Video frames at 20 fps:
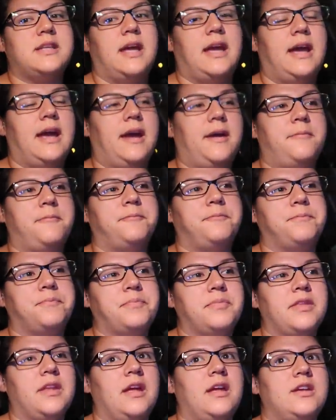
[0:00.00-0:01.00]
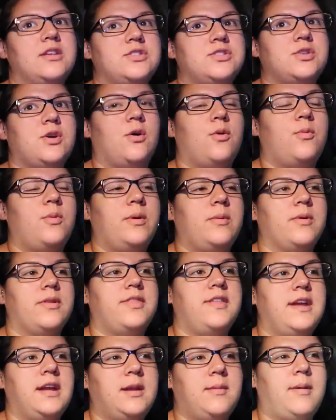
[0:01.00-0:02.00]
And so we were
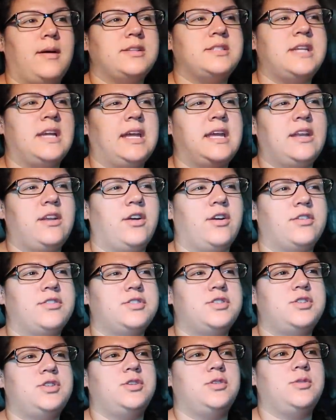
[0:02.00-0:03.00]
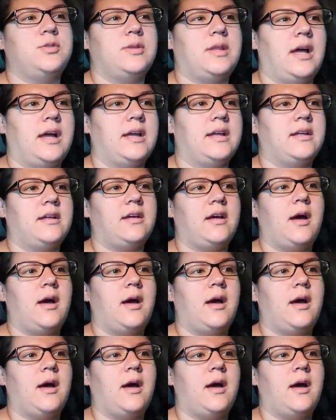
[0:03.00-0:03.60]
thinking about taking her to like